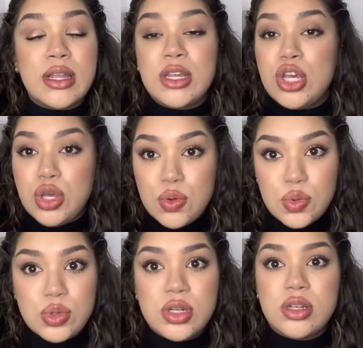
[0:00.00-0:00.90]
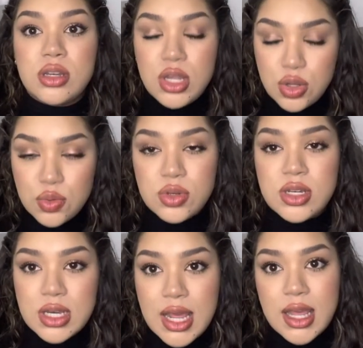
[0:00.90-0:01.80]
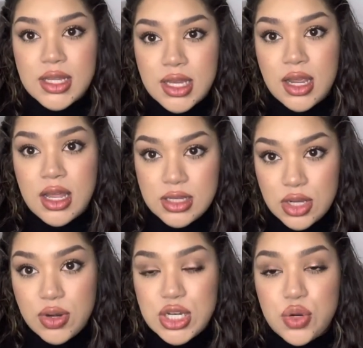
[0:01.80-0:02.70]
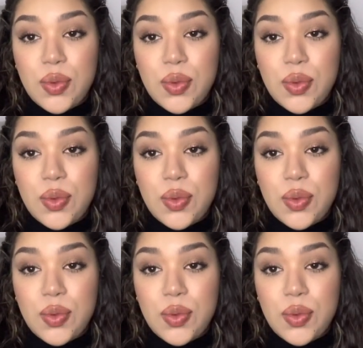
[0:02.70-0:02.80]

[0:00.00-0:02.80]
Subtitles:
huge, huge to take into consideration